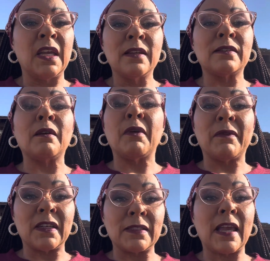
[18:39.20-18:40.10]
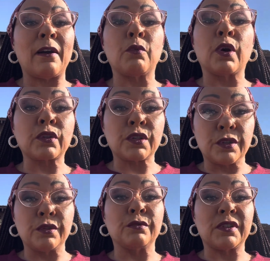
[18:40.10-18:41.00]
Some of us have work to
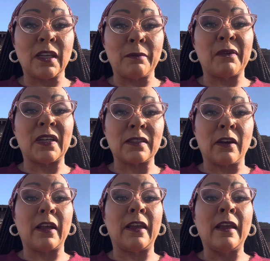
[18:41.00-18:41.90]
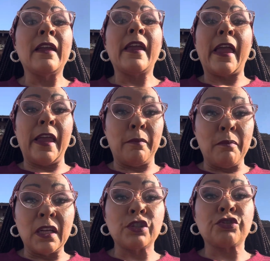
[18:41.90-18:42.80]
do. Some of us are in
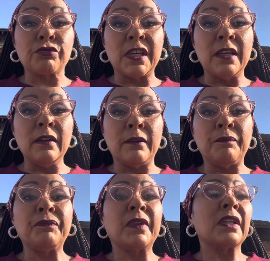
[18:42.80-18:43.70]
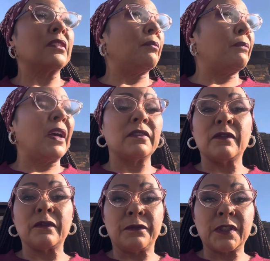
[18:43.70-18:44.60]
ministry. Some of
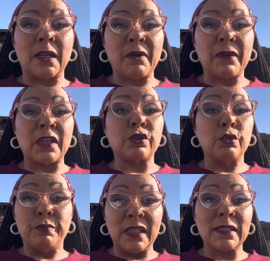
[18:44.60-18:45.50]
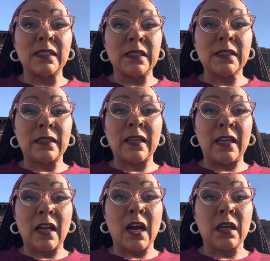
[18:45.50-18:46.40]
us do business
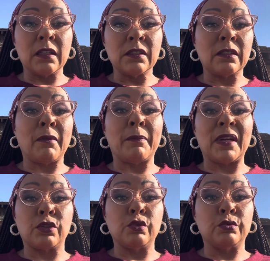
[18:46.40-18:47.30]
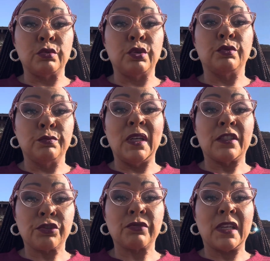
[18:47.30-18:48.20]
in Ghana. Some of us do
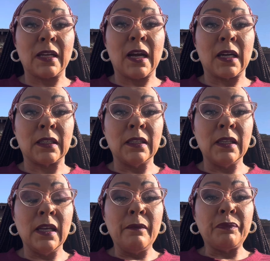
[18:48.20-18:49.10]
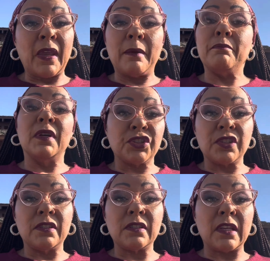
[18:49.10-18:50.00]
ministry in Ghana, and
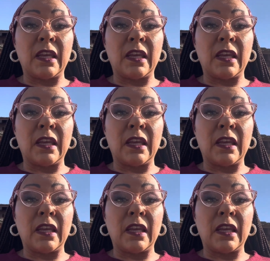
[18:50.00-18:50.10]
missions.